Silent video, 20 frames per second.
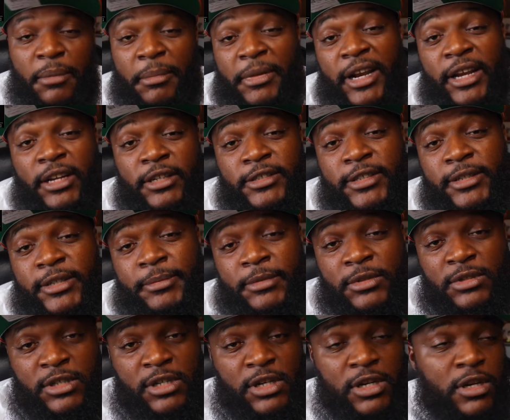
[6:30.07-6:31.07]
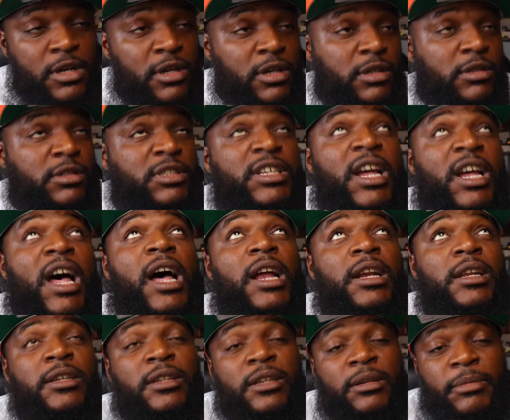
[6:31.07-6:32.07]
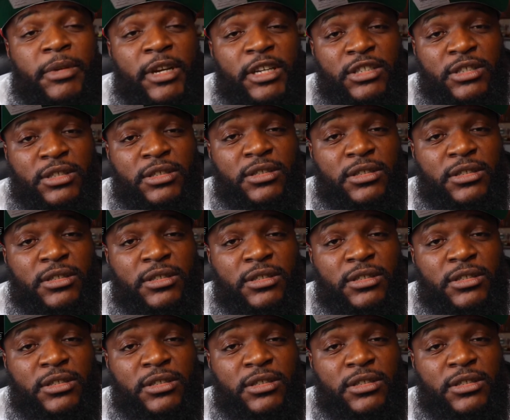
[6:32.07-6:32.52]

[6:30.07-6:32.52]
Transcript: But I ain't tripping. You know what I'm saying? I look up at you.